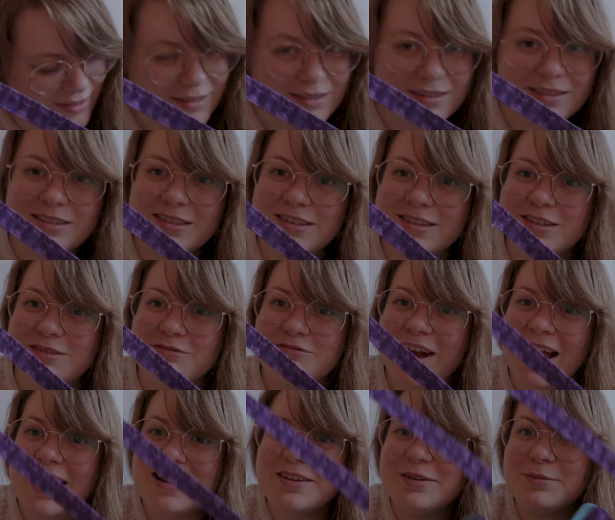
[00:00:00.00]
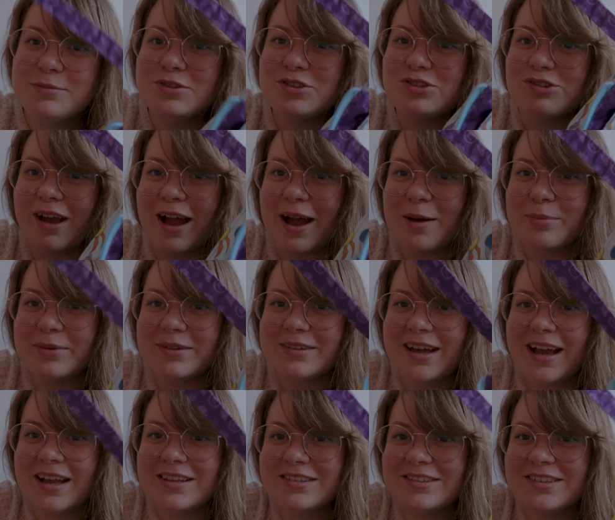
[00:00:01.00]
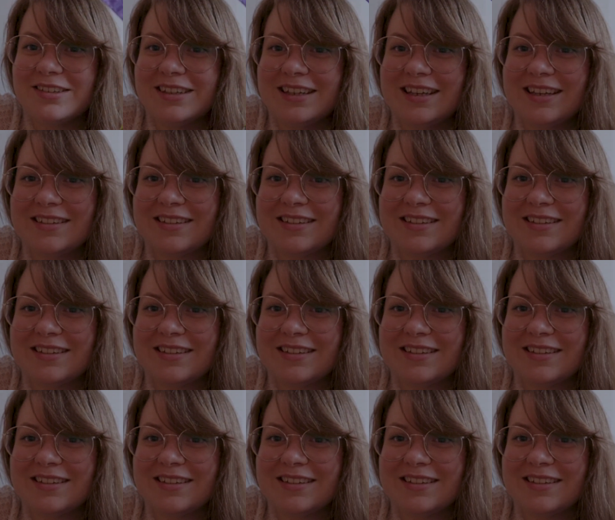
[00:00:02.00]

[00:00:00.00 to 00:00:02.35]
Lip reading: this is just a random strap attached to the